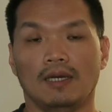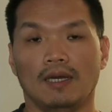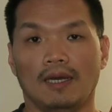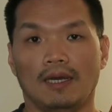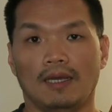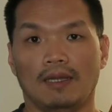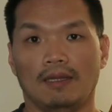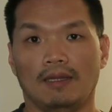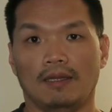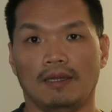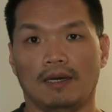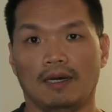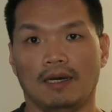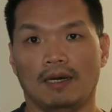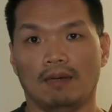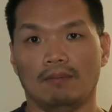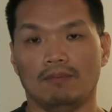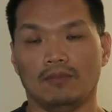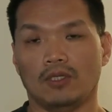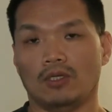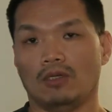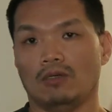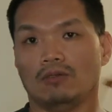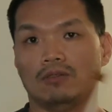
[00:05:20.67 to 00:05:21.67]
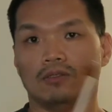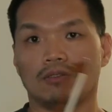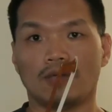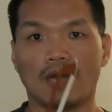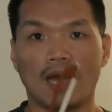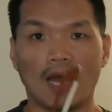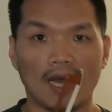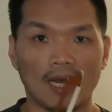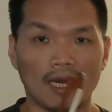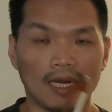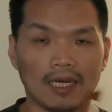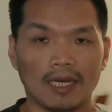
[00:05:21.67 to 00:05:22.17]
and you know,
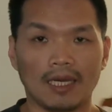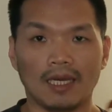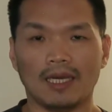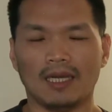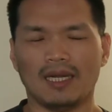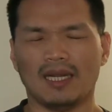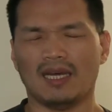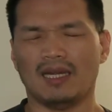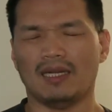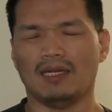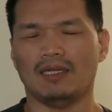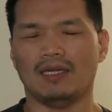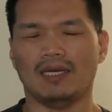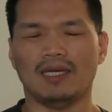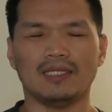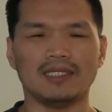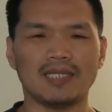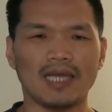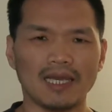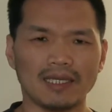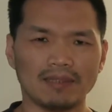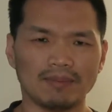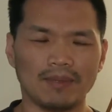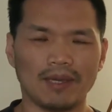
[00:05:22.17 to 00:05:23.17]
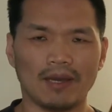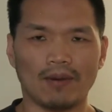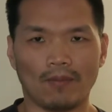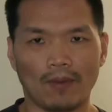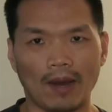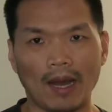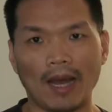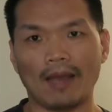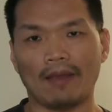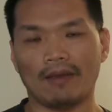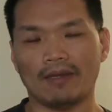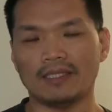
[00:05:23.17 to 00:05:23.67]
tried it, and it takes me a
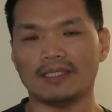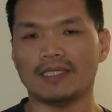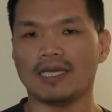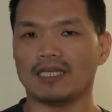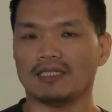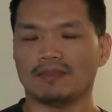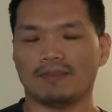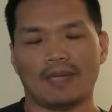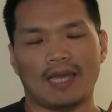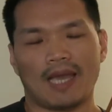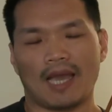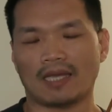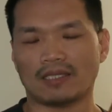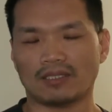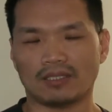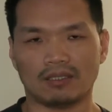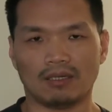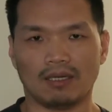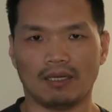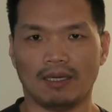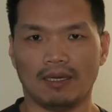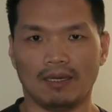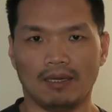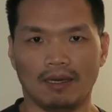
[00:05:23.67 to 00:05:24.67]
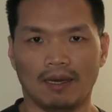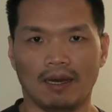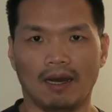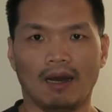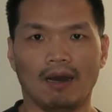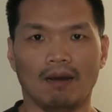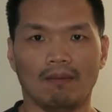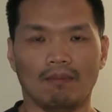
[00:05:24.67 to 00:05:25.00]
while. It takes me actually